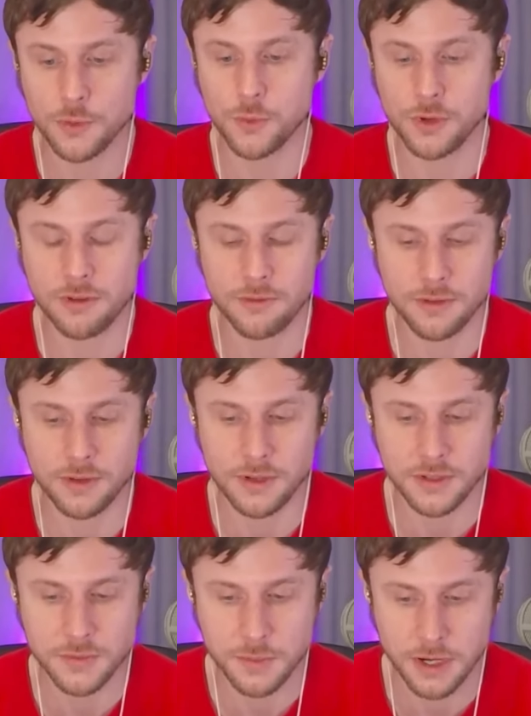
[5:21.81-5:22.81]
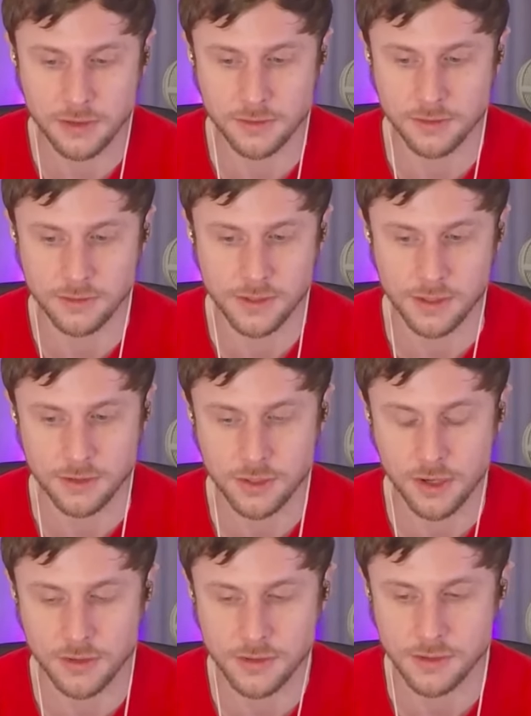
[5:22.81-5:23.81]
quickly than expected, said
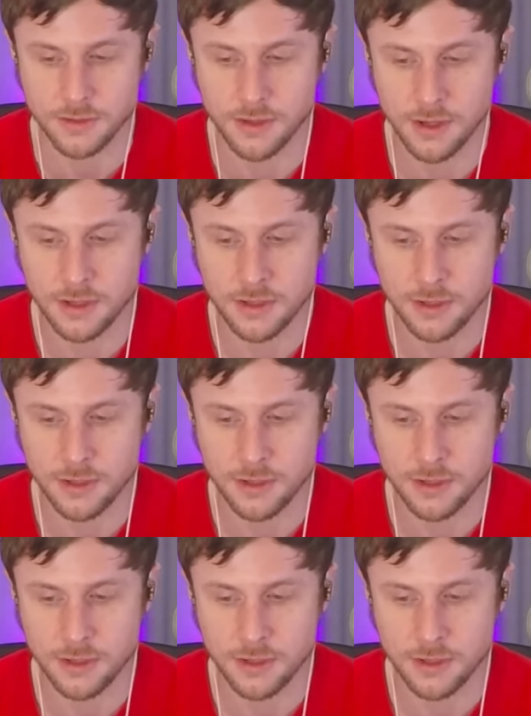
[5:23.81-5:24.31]
Johnson,